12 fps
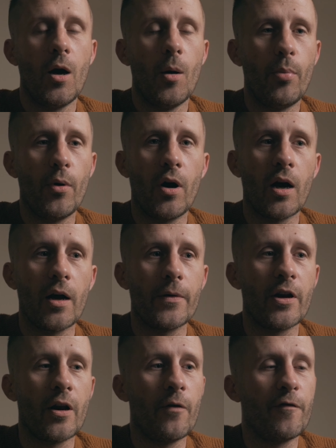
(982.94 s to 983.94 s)
but,
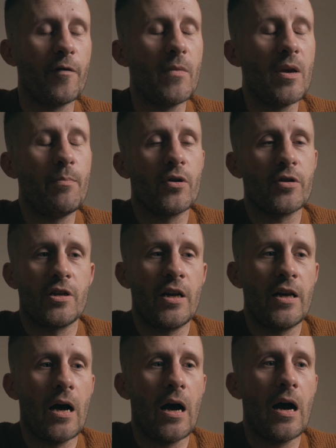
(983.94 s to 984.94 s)
you know, for me
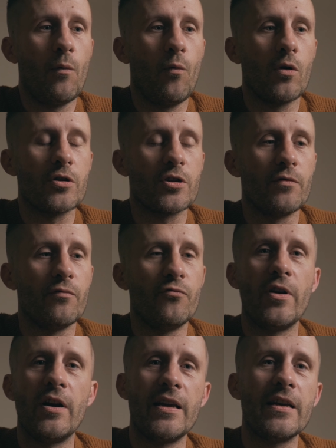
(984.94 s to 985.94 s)
personally, I want to
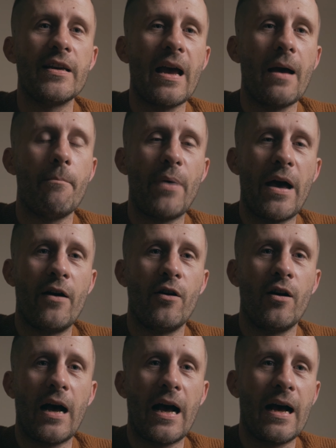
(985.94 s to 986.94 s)
really get
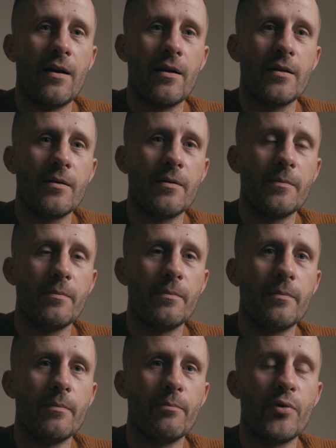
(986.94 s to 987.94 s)
better at
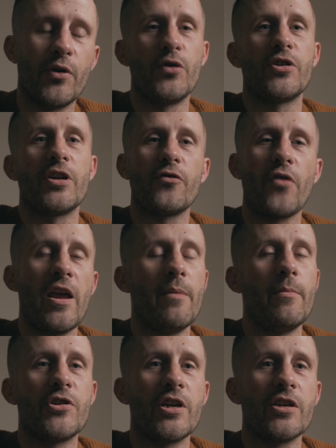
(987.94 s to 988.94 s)
producing great
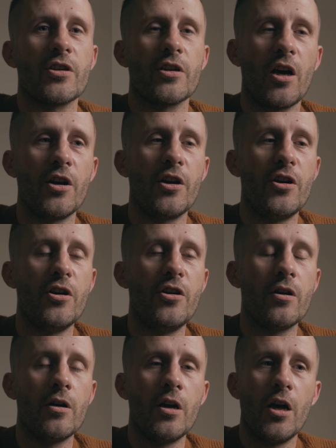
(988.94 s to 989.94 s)
images
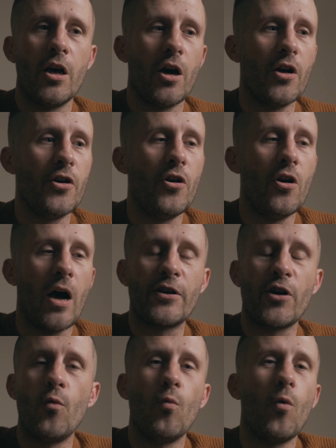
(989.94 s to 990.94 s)
and and I
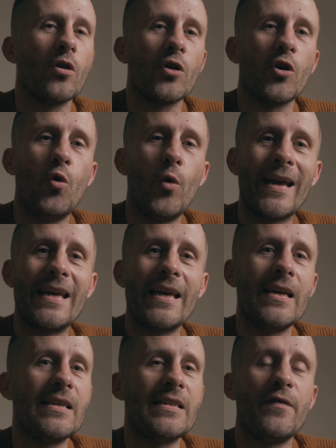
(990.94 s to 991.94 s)
don't want
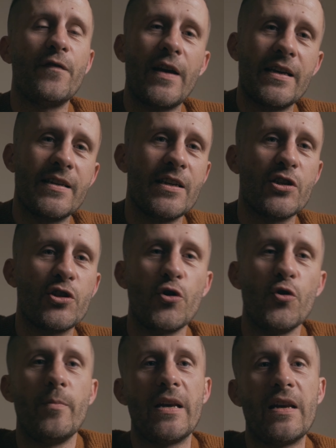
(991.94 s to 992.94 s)
quick, easy fixes,
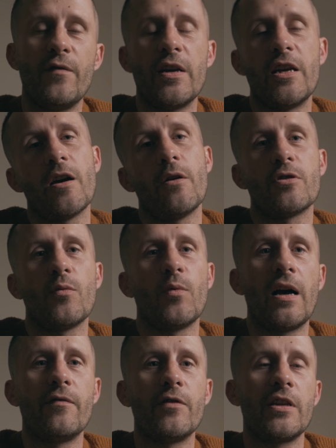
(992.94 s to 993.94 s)
two minute videos or
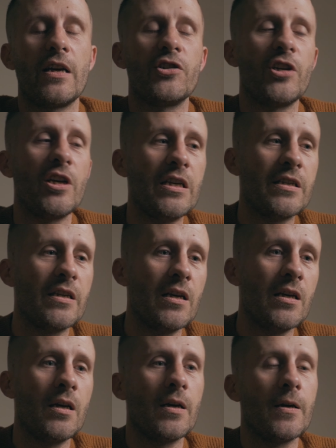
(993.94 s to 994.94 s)
whatever. They're cheesy,